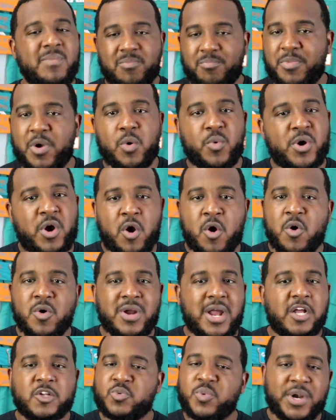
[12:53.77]
But with our own
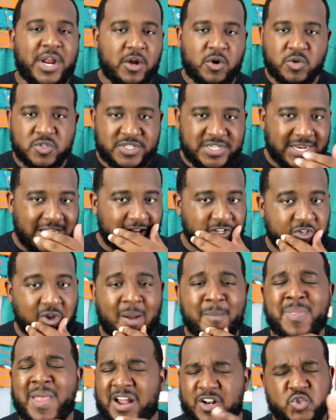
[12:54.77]
guys, we're not going to see that. So
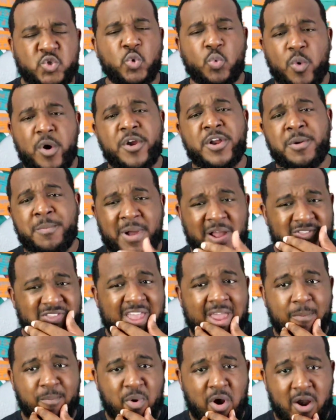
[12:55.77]
I'm not too worried about
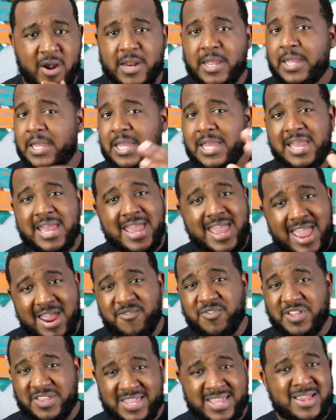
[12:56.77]
that part.
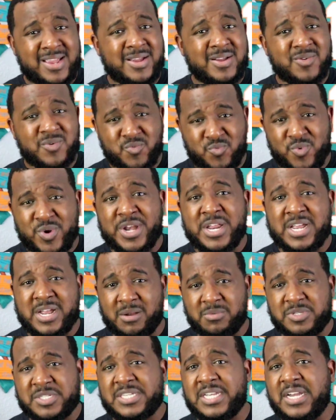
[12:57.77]
Everything when it
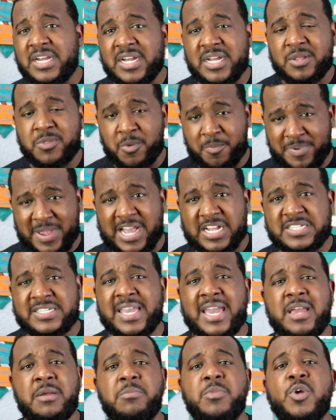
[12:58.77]
comes to the pass
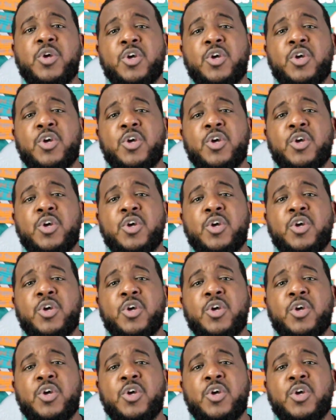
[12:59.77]
game